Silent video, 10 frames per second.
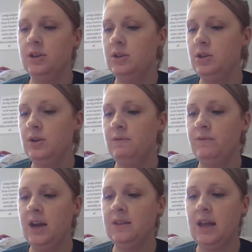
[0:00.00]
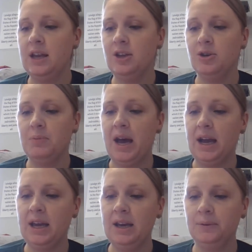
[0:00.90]
So you can find that in your
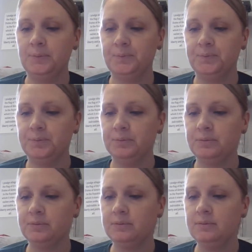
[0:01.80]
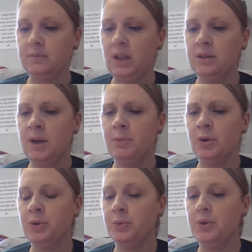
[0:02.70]
packet.
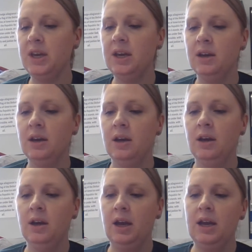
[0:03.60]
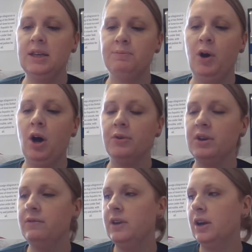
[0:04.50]
Number 3 is Paul
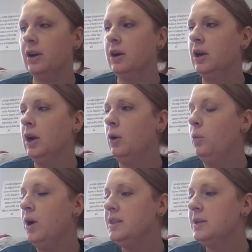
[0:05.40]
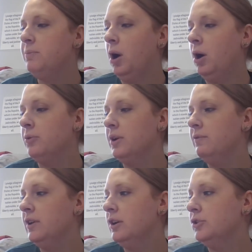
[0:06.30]
Revere. What did Paul
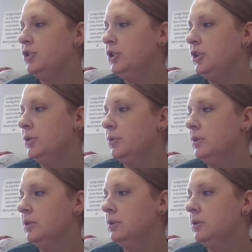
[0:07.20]
Revere do?